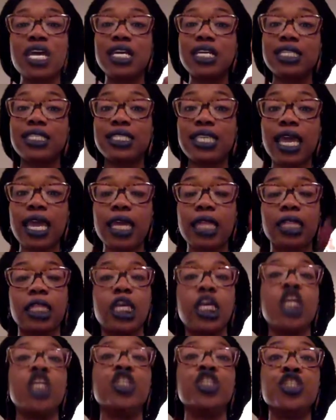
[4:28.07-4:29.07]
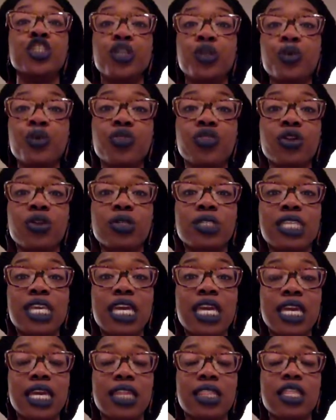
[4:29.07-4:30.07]
Secondly, June
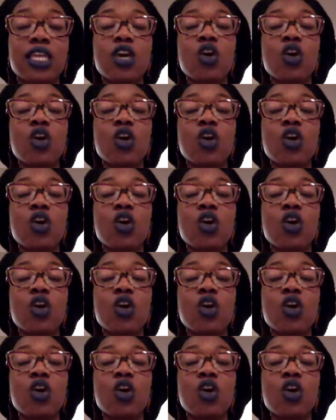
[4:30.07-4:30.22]
13th,